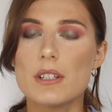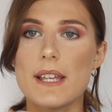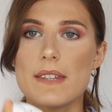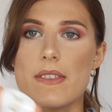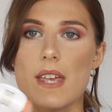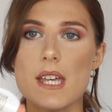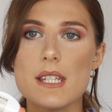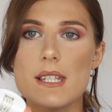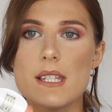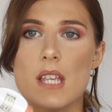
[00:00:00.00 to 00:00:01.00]
like
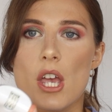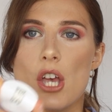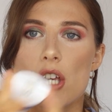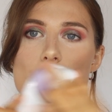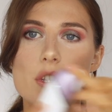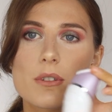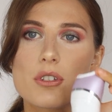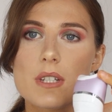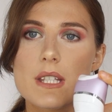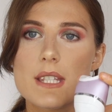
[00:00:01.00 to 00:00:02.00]
this, so
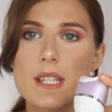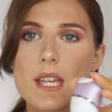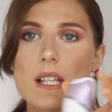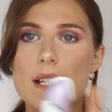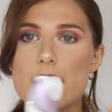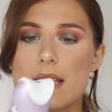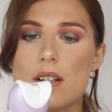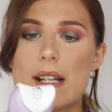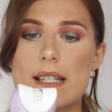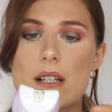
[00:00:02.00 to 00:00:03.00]
as you can see, like, it's
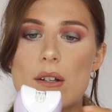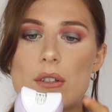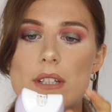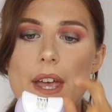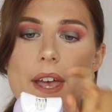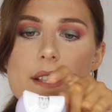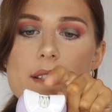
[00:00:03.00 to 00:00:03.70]
nicely on there,